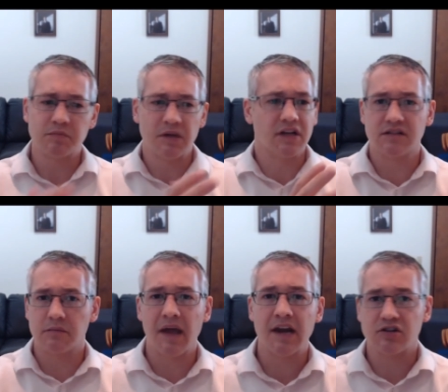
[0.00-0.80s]
because the
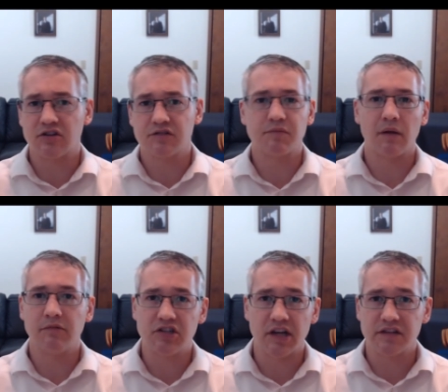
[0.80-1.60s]
manager is probably
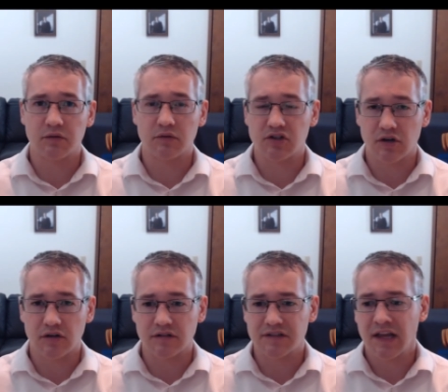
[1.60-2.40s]
chasing returns.